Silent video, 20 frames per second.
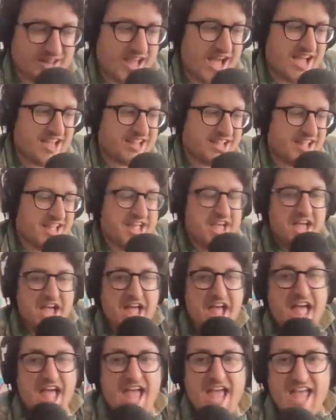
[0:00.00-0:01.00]
but like
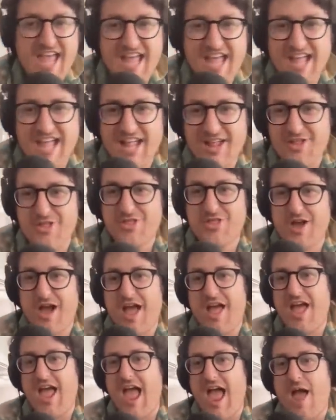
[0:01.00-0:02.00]
it
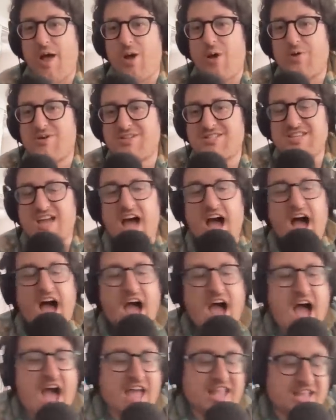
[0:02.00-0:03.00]
the, uh, it was
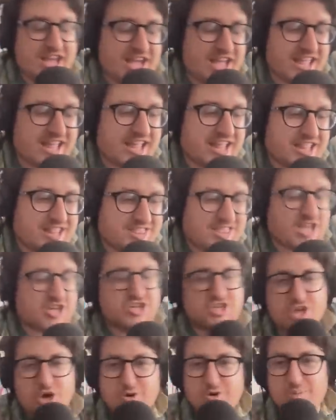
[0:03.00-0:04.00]
I, I
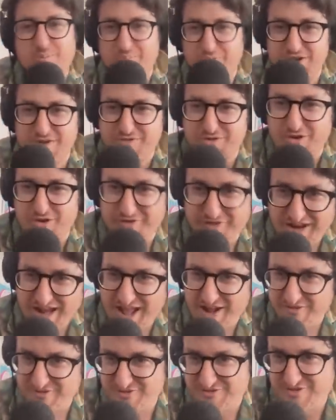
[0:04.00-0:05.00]
they showed a preview of
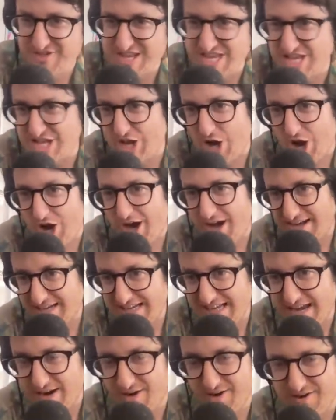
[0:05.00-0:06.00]
it at
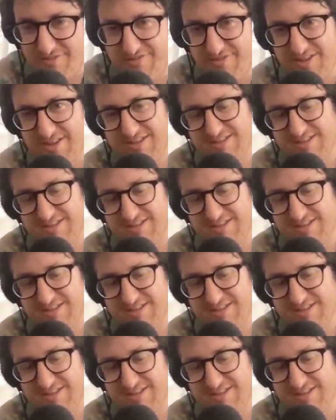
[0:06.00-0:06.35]
VeeCon, Gary